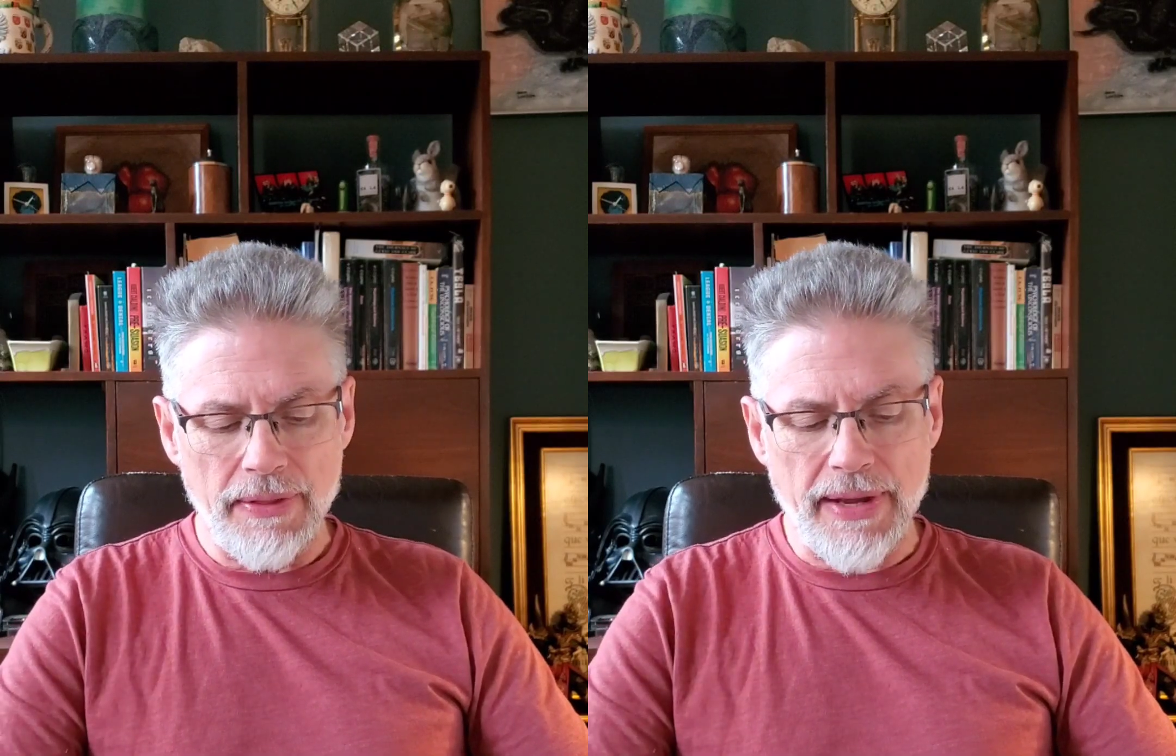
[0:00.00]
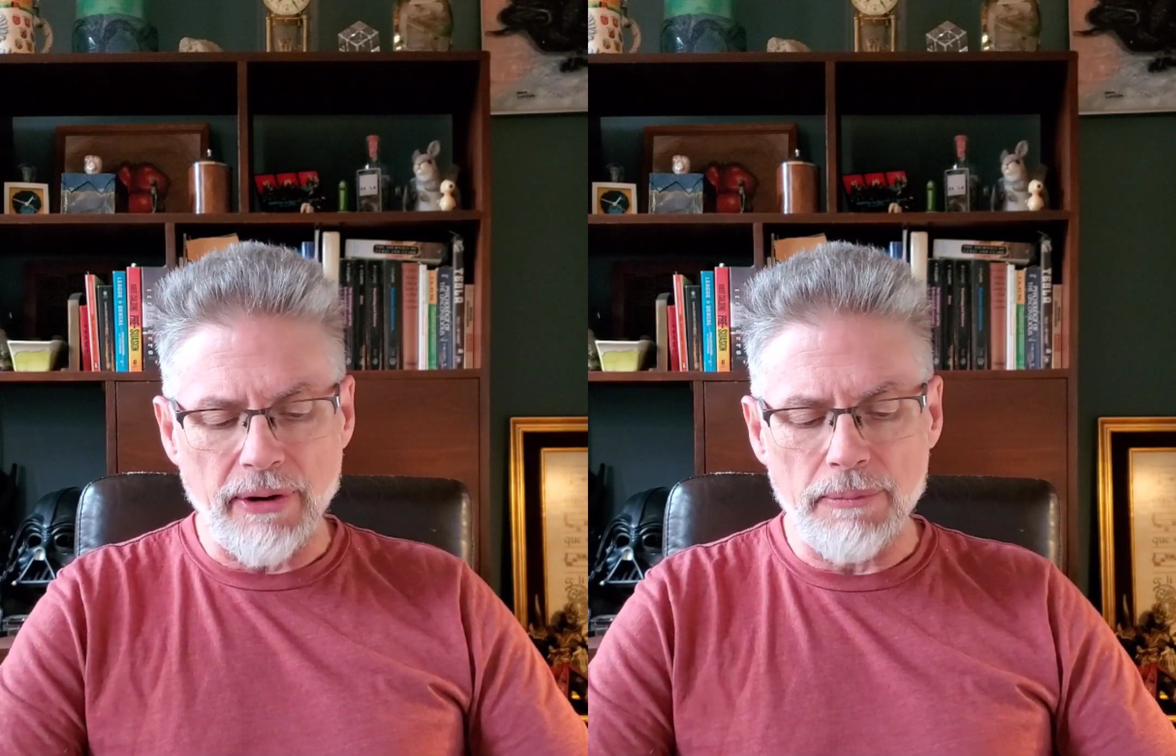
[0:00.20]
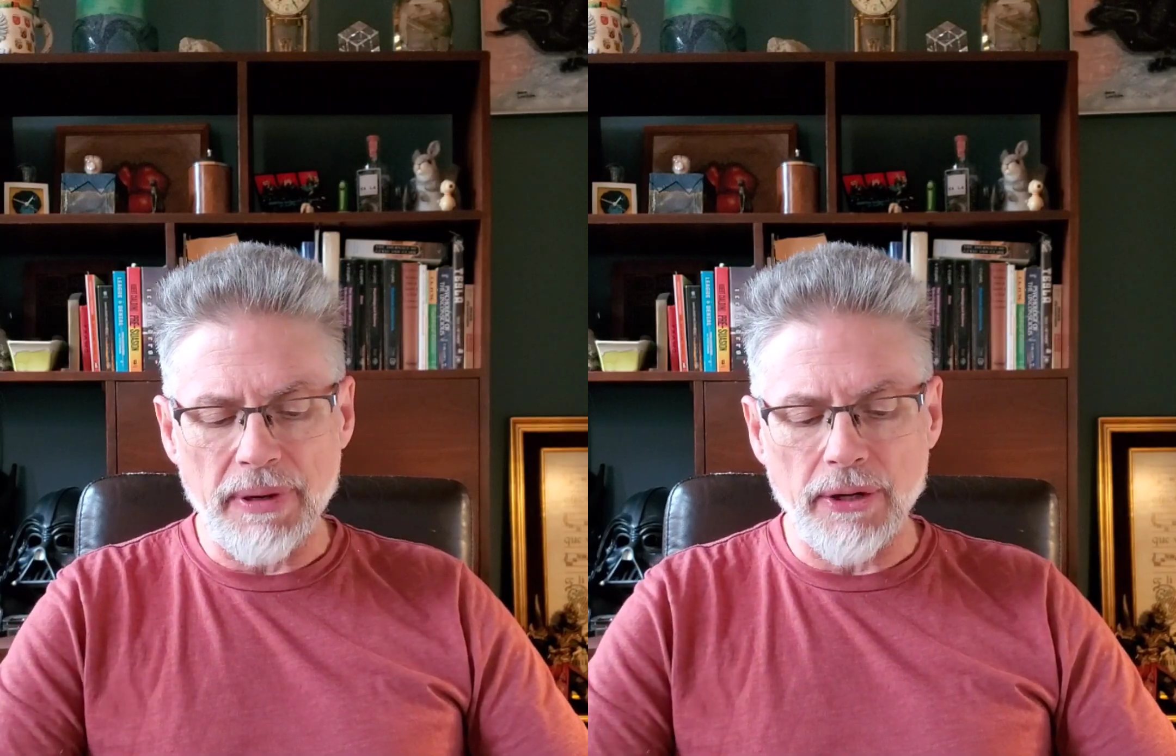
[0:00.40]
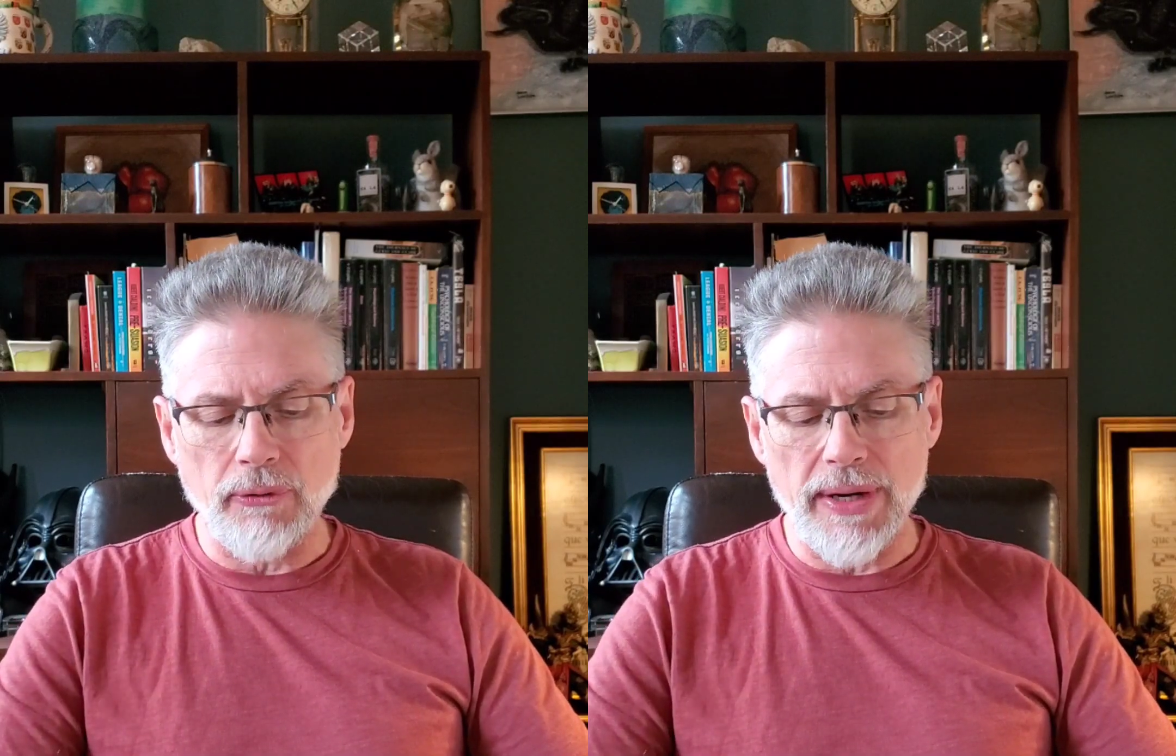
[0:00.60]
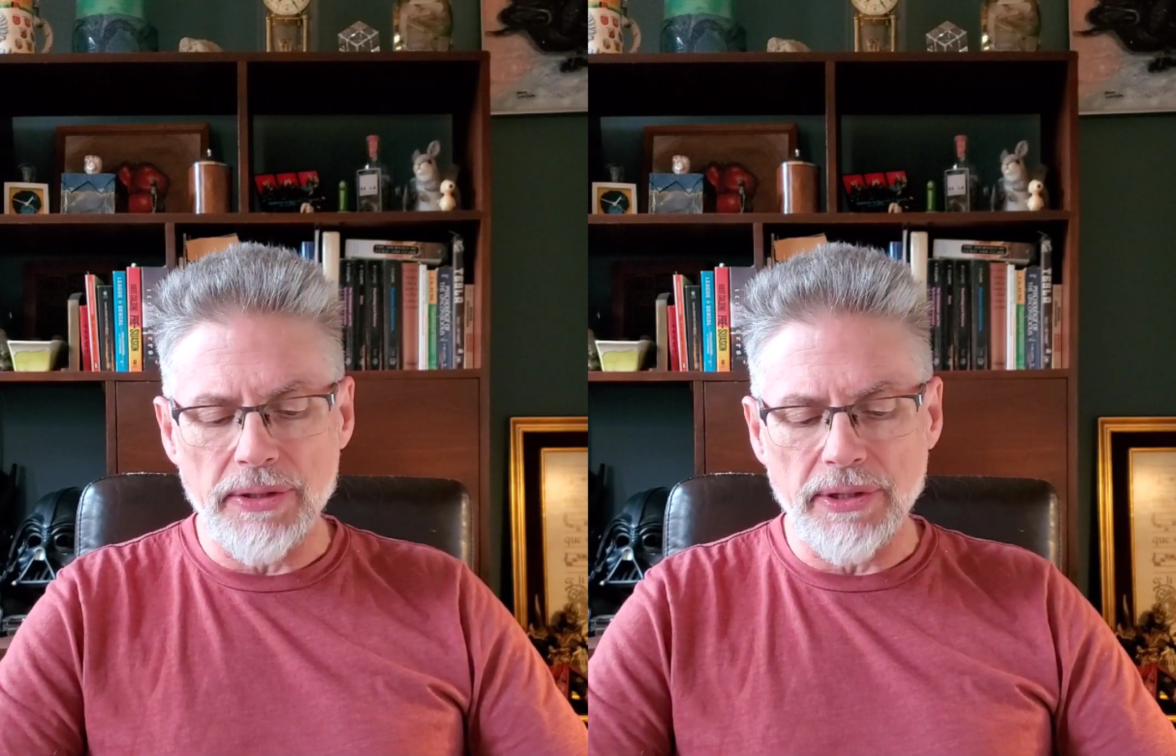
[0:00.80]
there had been a
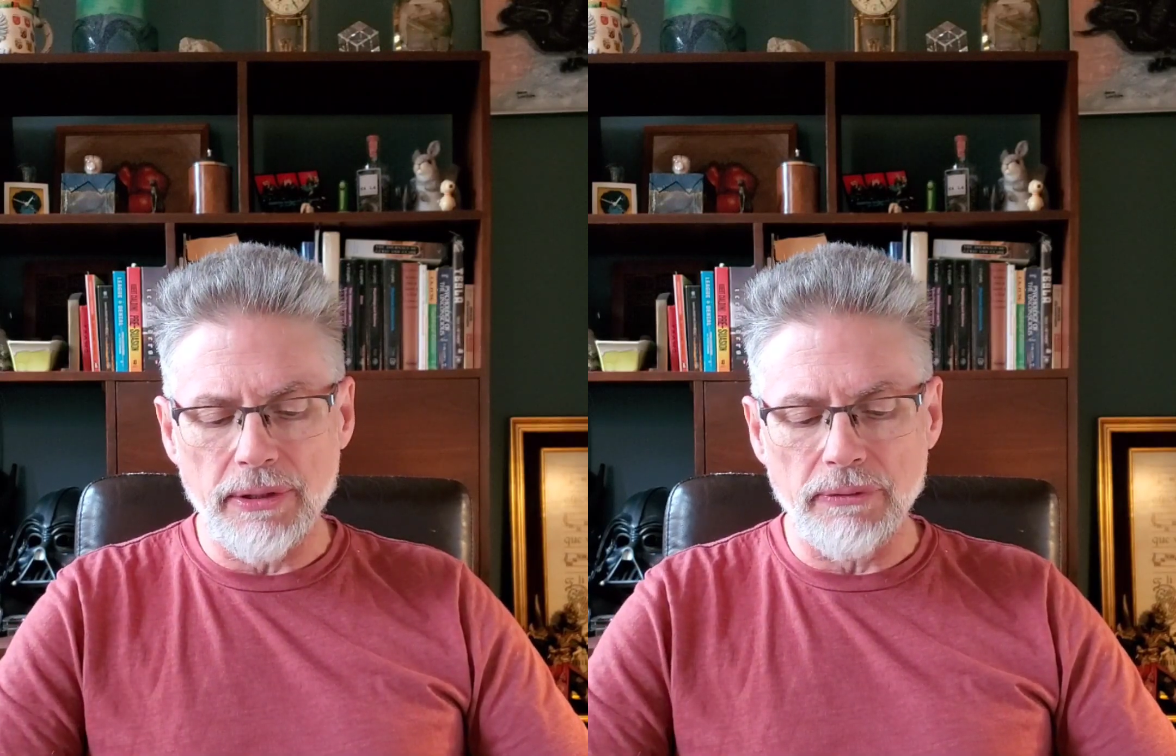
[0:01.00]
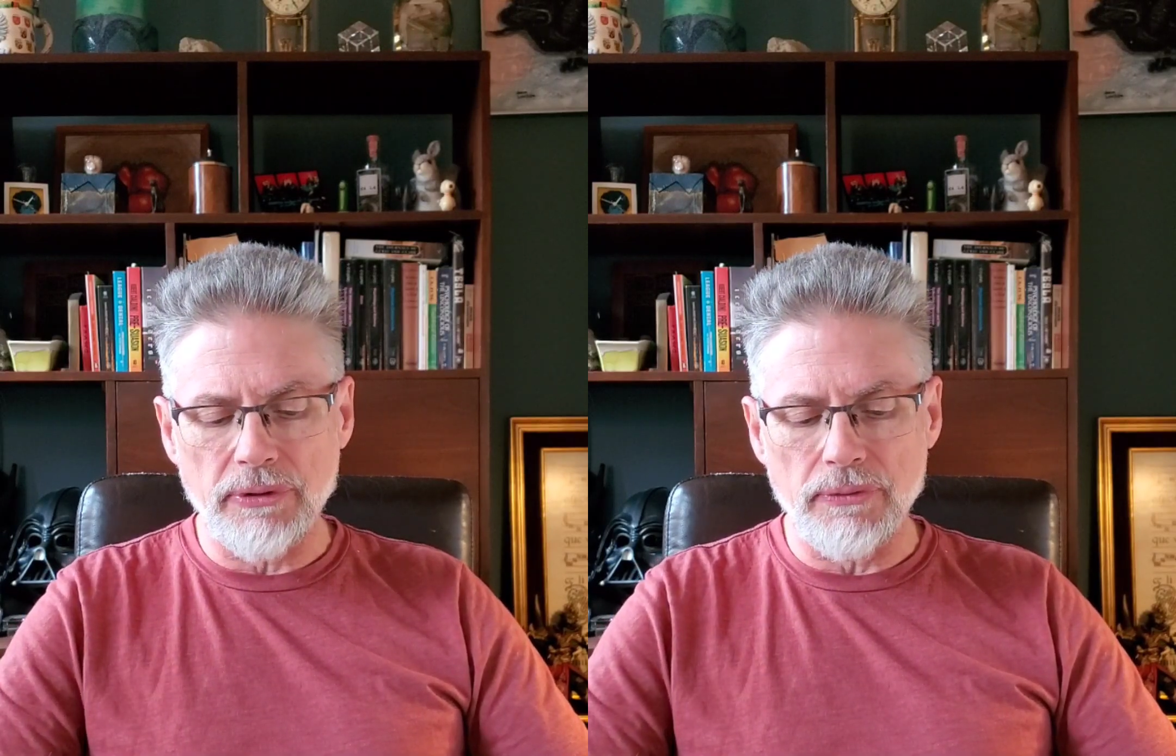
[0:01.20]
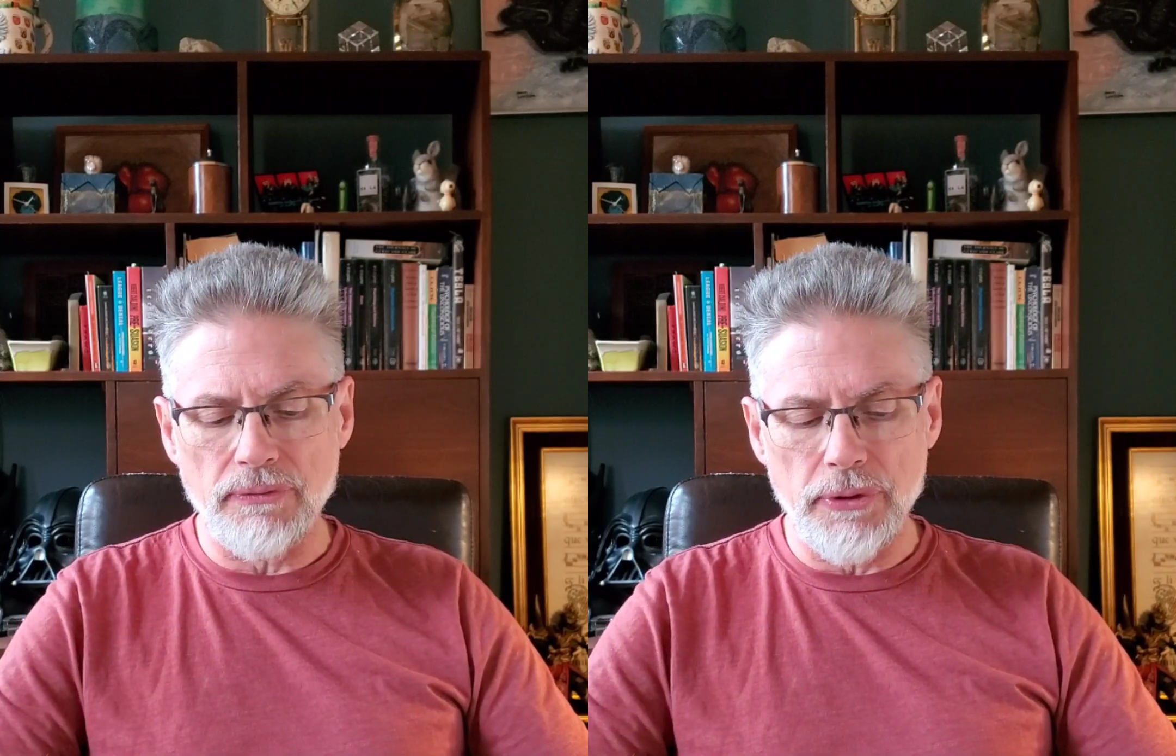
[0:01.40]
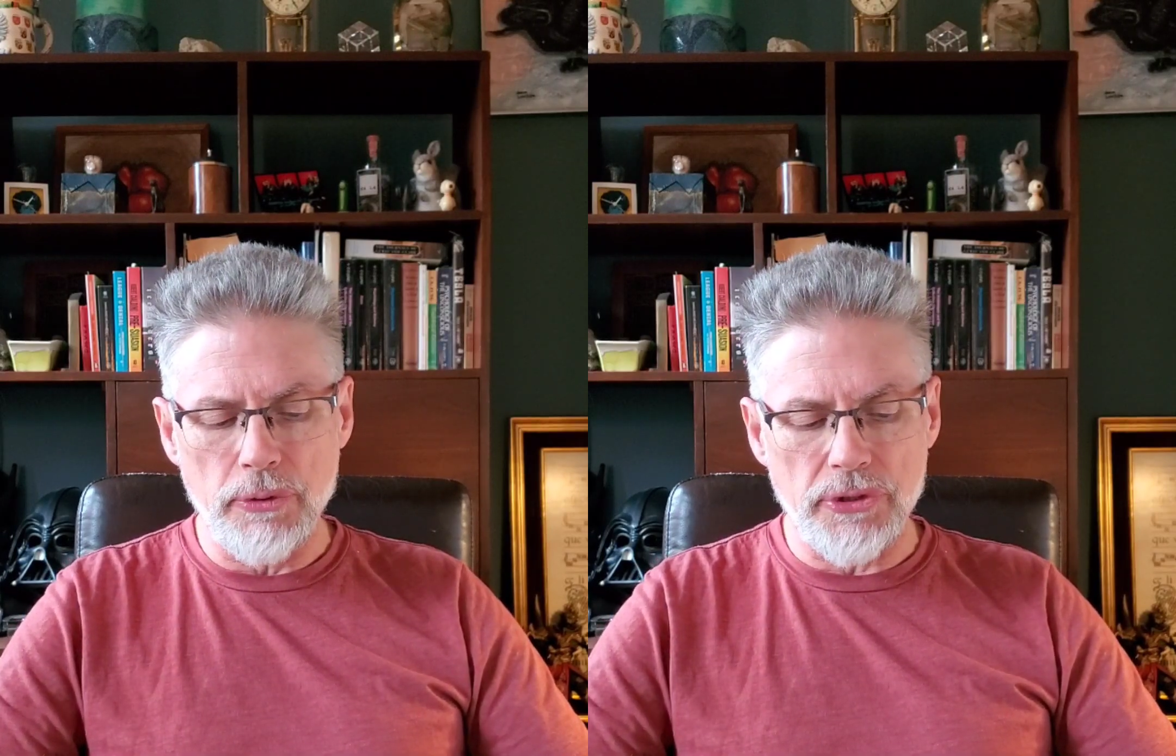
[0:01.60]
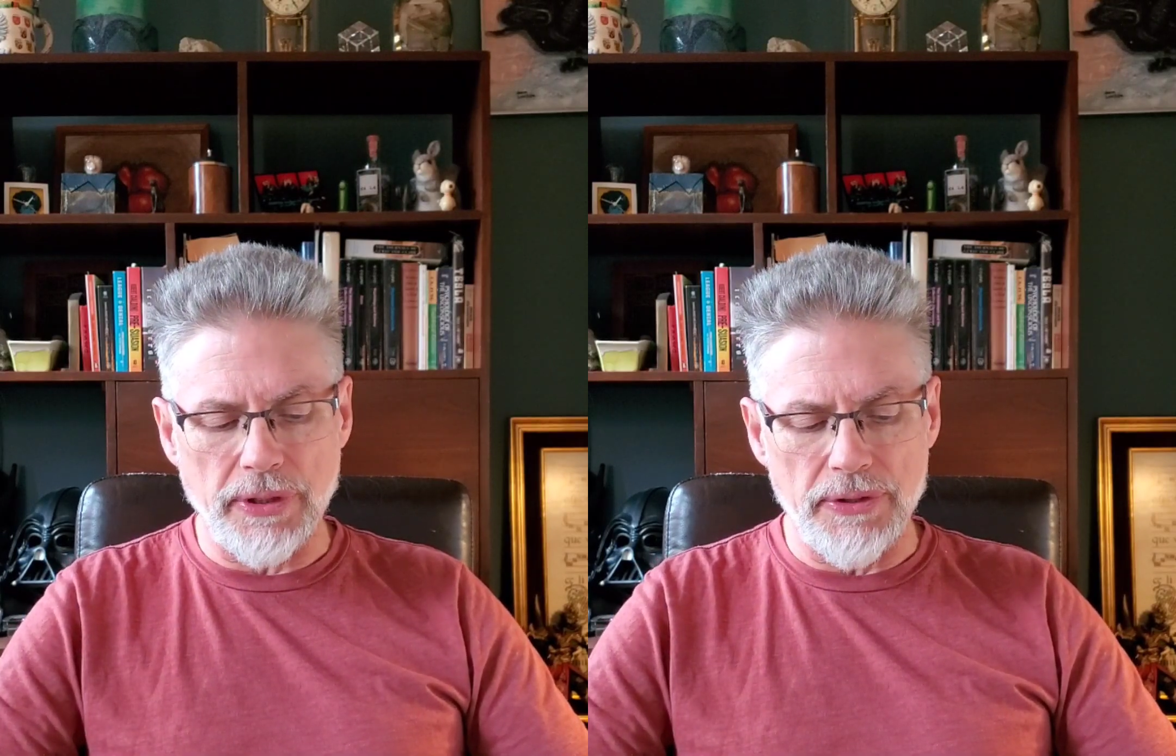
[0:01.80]
great deal of
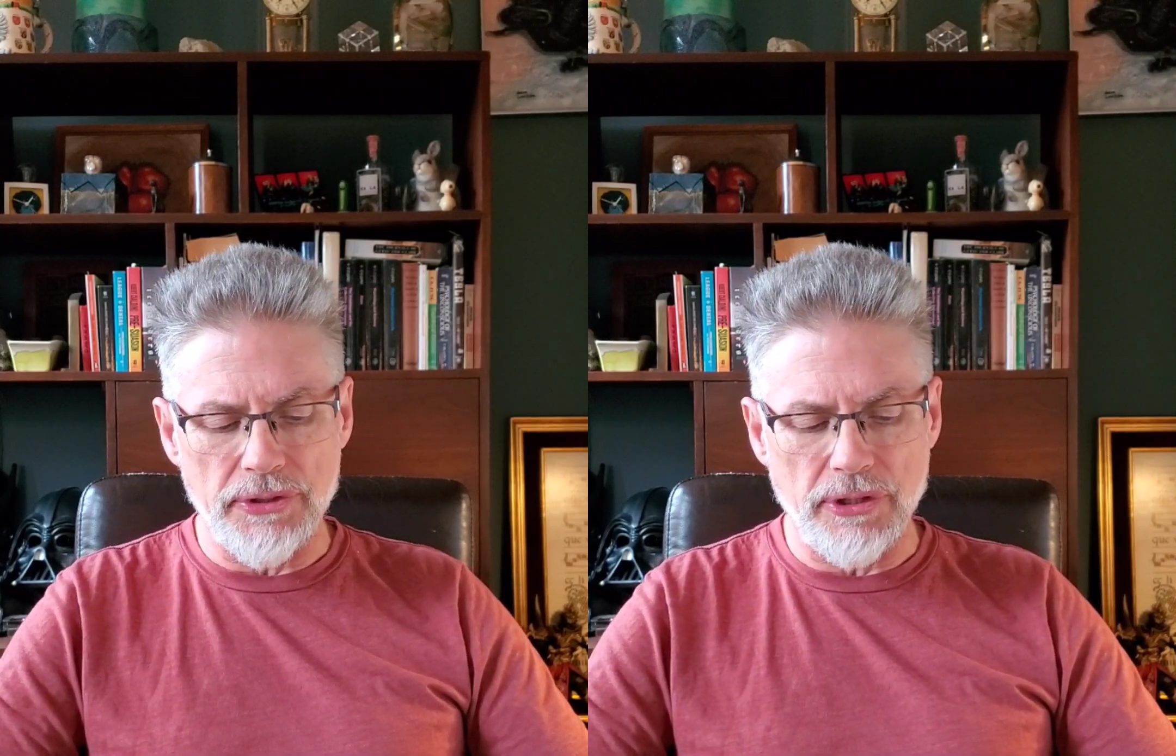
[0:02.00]
confusion as